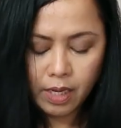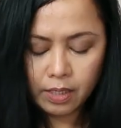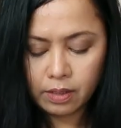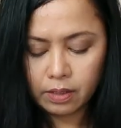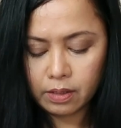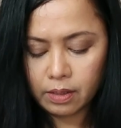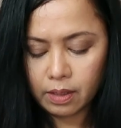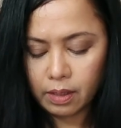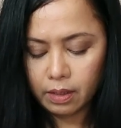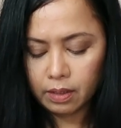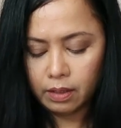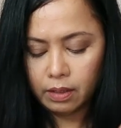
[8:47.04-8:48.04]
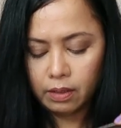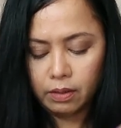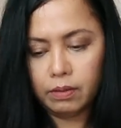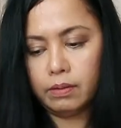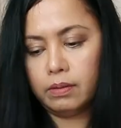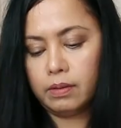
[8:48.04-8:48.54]

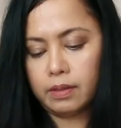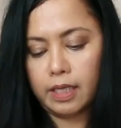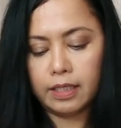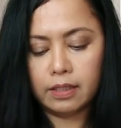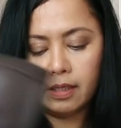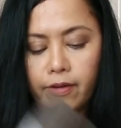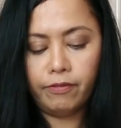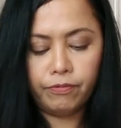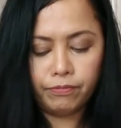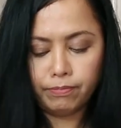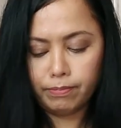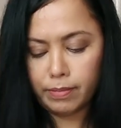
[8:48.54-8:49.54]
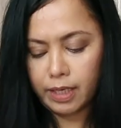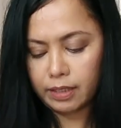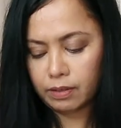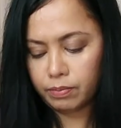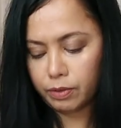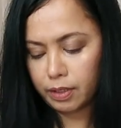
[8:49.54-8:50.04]
So that's it. Much
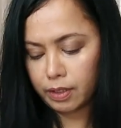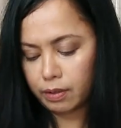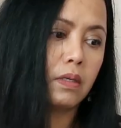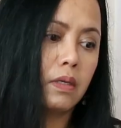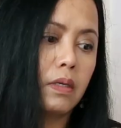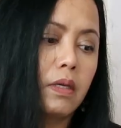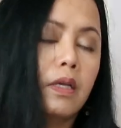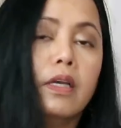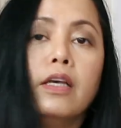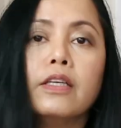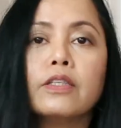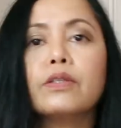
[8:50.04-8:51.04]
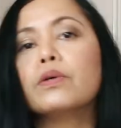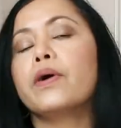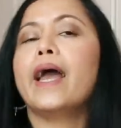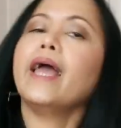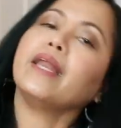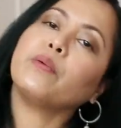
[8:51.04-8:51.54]
for now. So
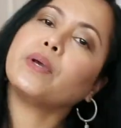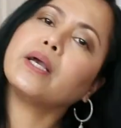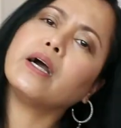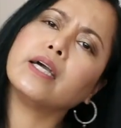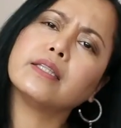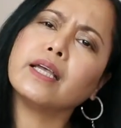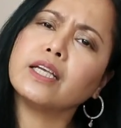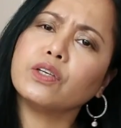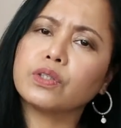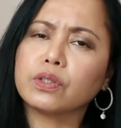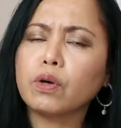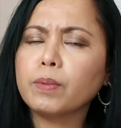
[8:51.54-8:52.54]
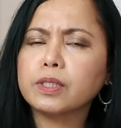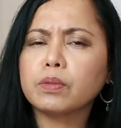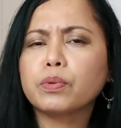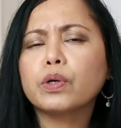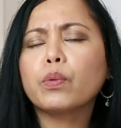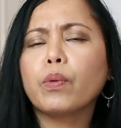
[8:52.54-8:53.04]
anyway guys, thank you so much
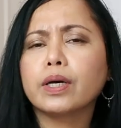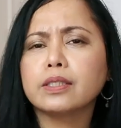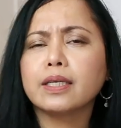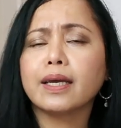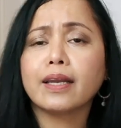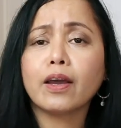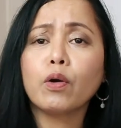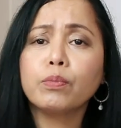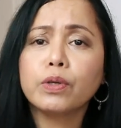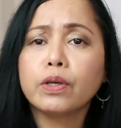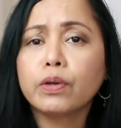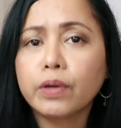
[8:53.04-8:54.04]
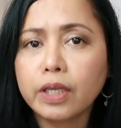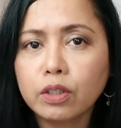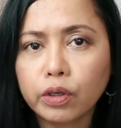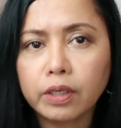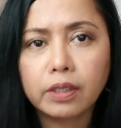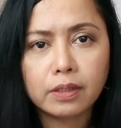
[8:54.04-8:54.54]
for watching, and I hope you
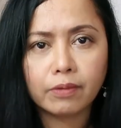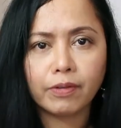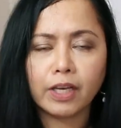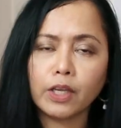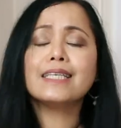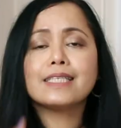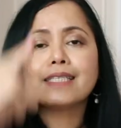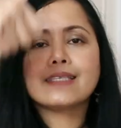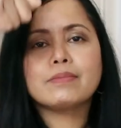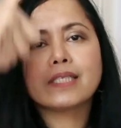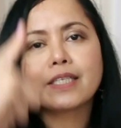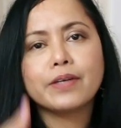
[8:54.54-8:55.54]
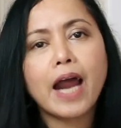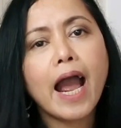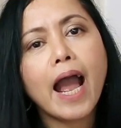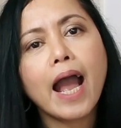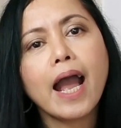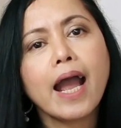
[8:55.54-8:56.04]
enjoyed this video. Give it
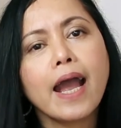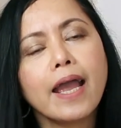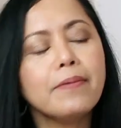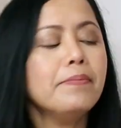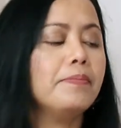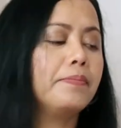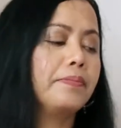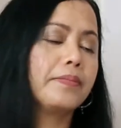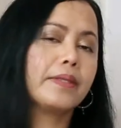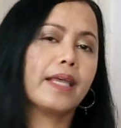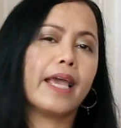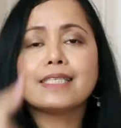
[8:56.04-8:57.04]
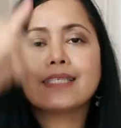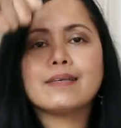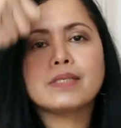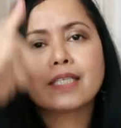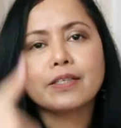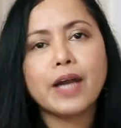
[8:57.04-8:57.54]
a thumbs up,
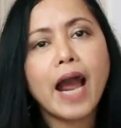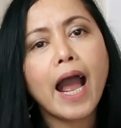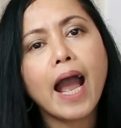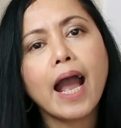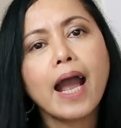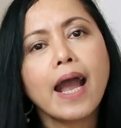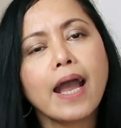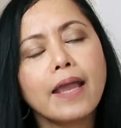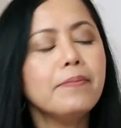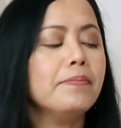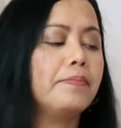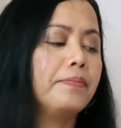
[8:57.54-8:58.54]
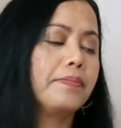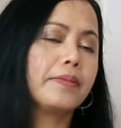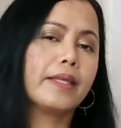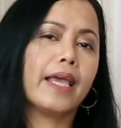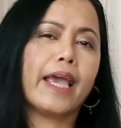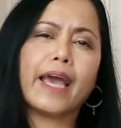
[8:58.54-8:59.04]
subscribe,
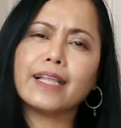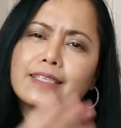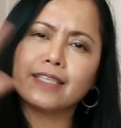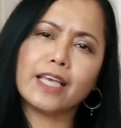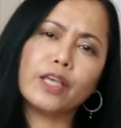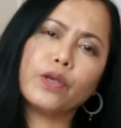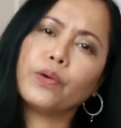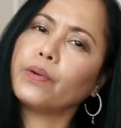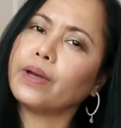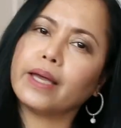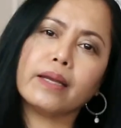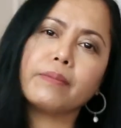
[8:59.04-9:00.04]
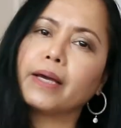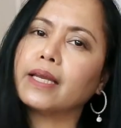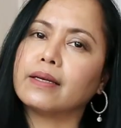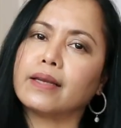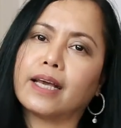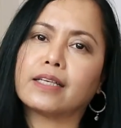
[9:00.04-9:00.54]
and see you in my
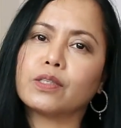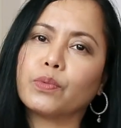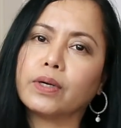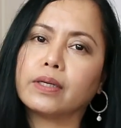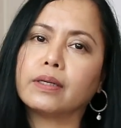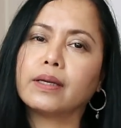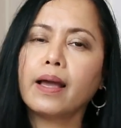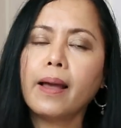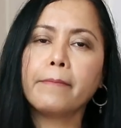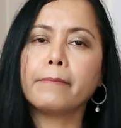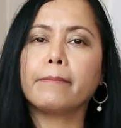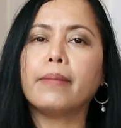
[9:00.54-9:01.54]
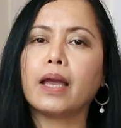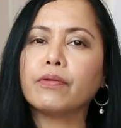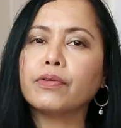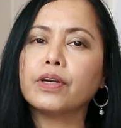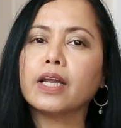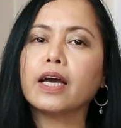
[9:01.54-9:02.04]
next one. Bye
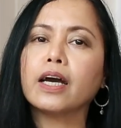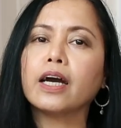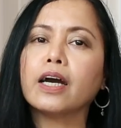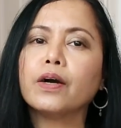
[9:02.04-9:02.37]
for now.